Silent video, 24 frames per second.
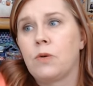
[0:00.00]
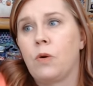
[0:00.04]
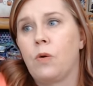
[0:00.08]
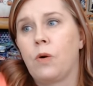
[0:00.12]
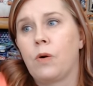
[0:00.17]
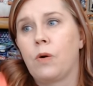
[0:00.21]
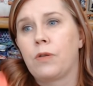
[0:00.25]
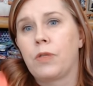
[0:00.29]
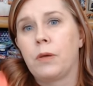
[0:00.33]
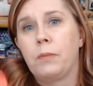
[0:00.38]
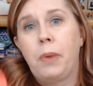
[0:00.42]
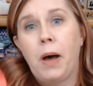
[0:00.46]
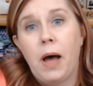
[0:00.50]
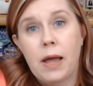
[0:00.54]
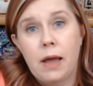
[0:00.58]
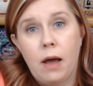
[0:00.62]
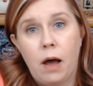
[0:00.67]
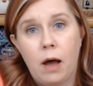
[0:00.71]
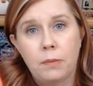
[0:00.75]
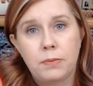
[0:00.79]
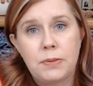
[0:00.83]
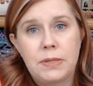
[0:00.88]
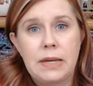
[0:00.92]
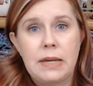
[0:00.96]
or the
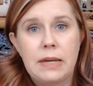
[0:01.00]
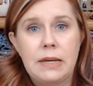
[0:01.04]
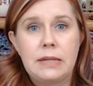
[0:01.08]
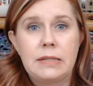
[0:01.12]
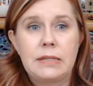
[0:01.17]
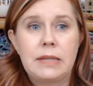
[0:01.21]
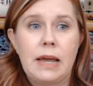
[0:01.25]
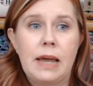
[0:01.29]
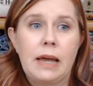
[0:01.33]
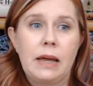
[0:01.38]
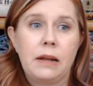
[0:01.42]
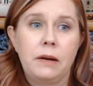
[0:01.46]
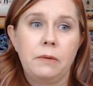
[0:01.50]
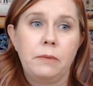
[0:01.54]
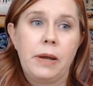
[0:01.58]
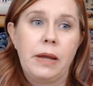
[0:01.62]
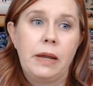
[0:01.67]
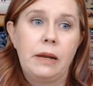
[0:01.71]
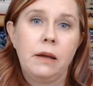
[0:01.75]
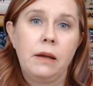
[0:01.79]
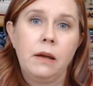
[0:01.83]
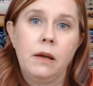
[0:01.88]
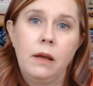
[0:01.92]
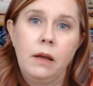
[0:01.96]
biopsies, and
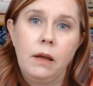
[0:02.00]
we'd